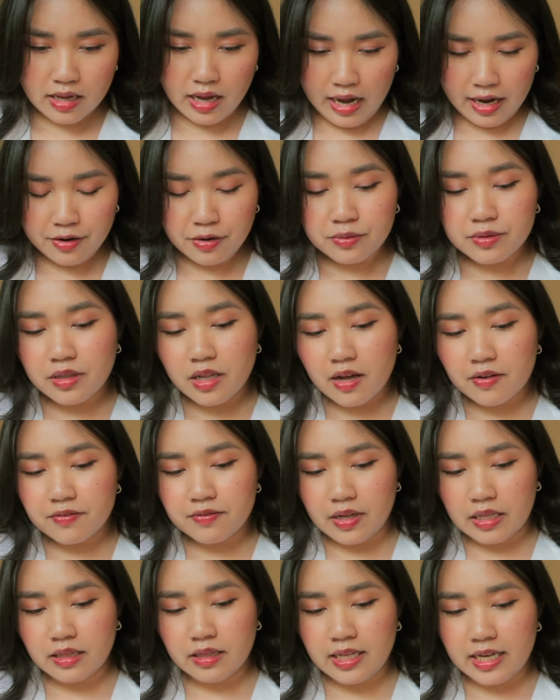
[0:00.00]
I don't
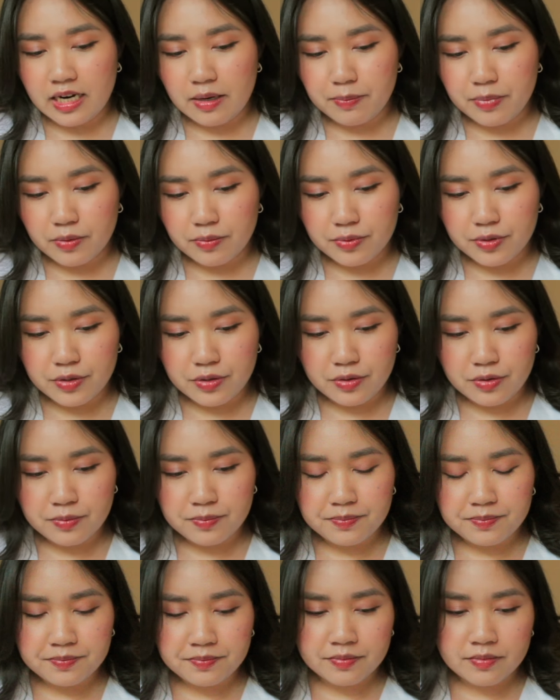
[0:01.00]
love lit up a
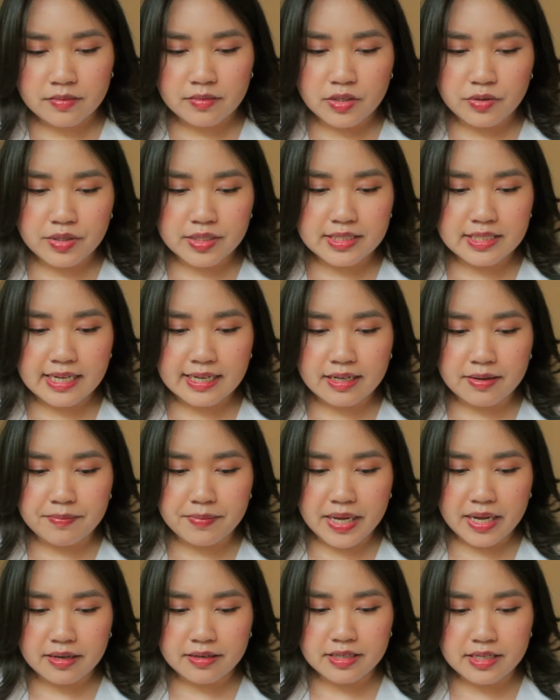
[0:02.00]
room. You could say
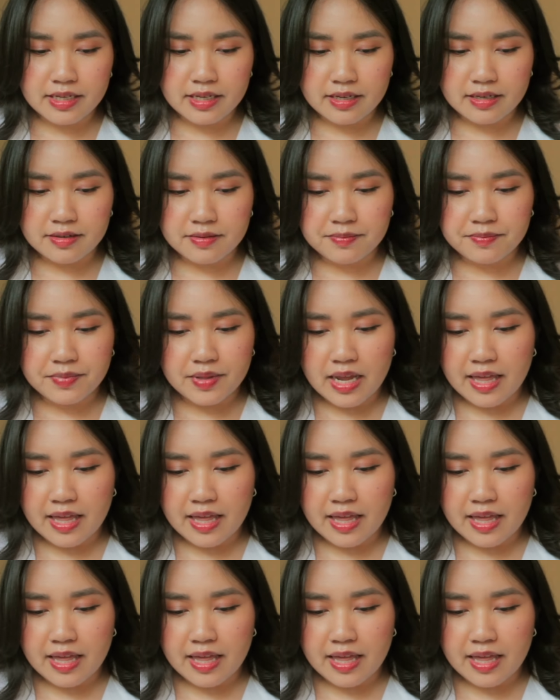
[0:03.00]
commanded.